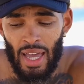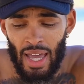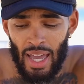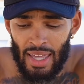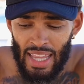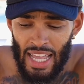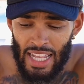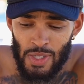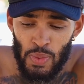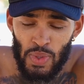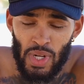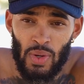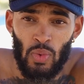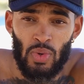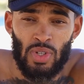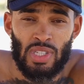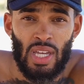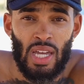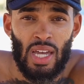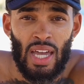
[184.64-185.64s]
And that's what it
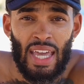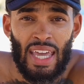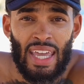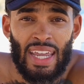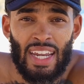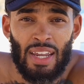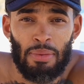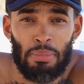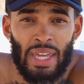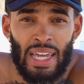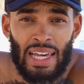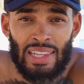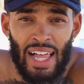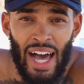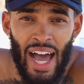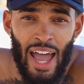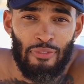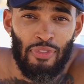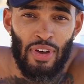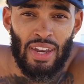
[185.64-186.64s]
was eating me
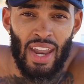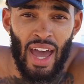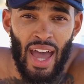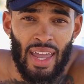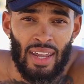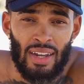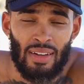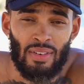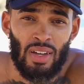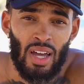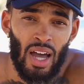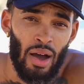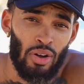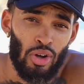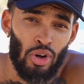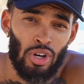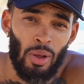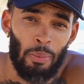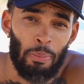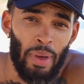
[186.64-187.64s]
alive at night. I'll
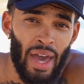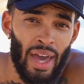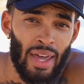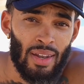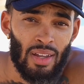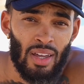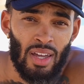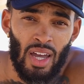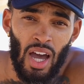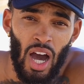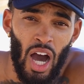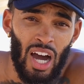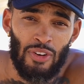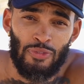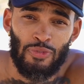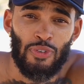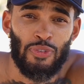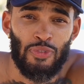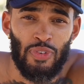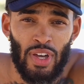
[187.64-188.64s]
go to bed
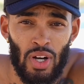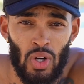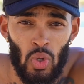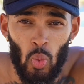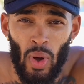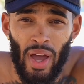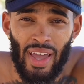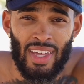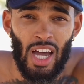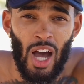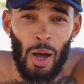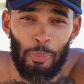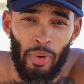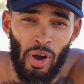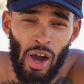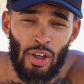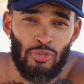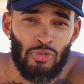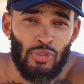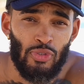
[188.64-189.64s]
unfulfilled, wake up
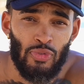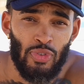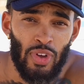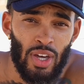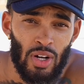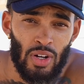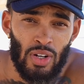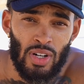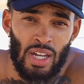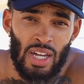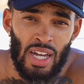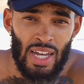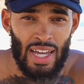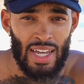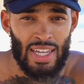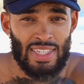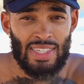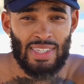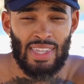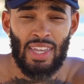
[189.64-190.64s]
unfulfilled,
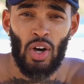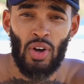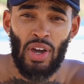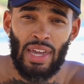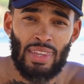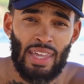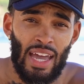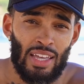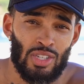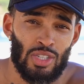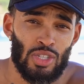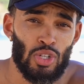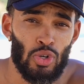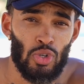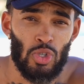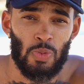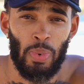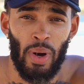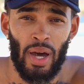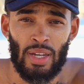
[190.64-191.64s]
still hitting that
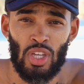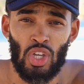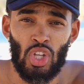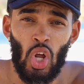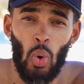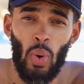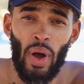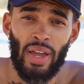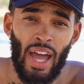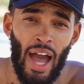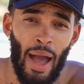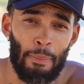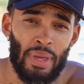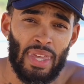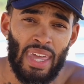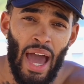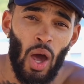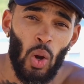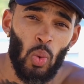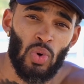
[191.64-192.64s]
snooze button. You know what got
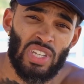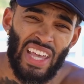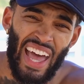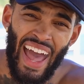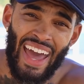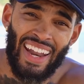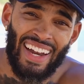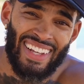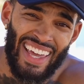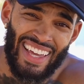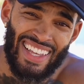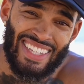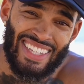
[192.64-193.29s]
me out was I had to get